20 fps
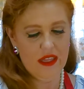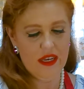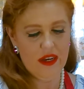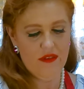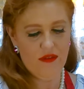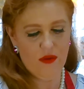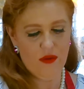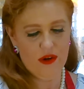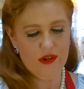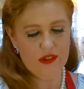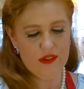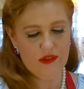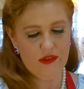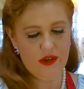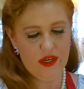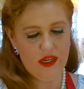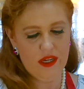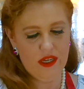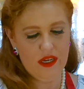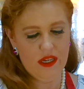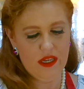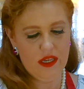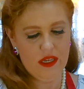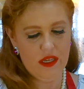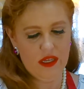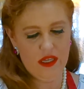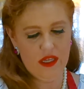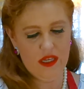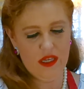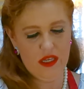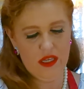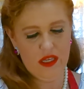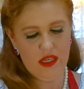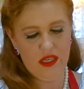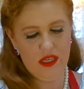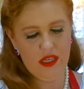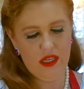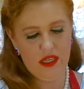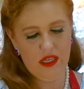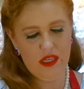that never works right, you know?
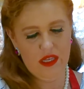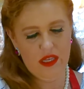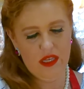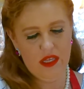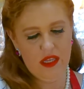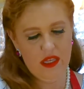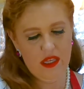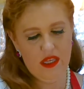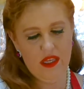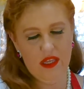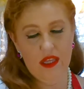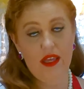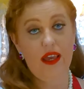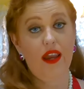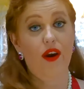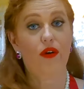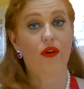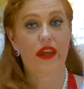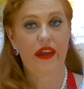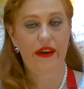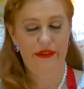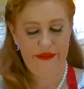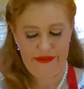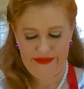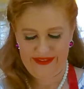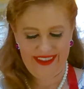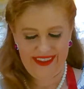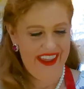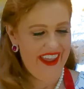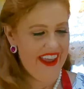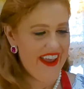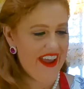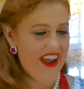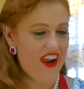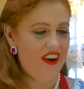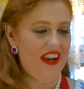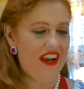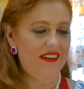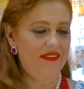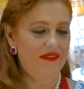There we go.
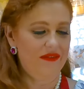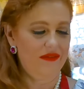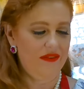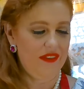All right.